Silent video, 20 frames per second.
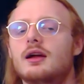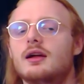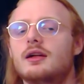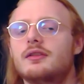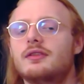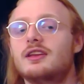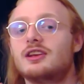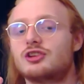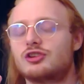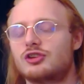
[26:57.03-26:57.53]

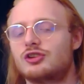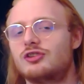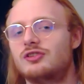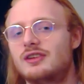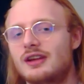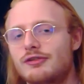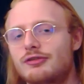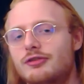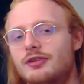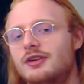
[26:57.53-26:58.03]
This is
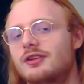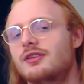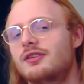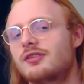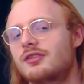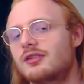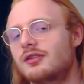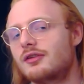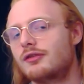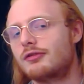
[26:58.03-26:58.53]

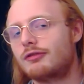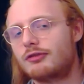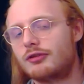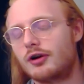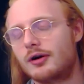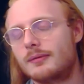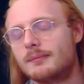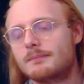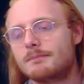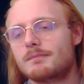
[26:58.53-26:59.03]
different
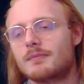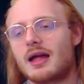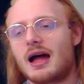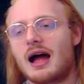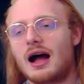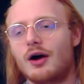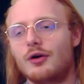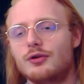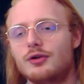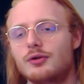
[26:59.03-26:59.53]
from
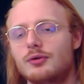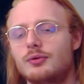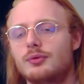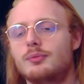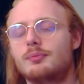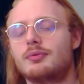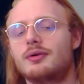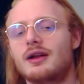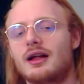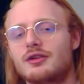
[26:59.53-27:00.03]
how you
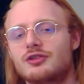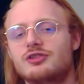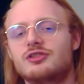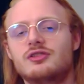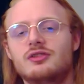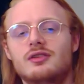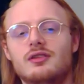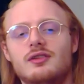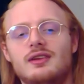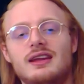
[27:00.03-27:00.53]
pronounce
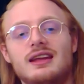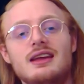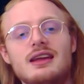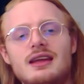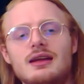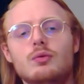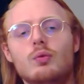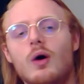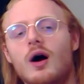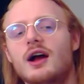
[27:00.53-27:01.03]
the
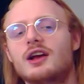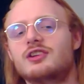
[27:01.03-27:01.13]
EY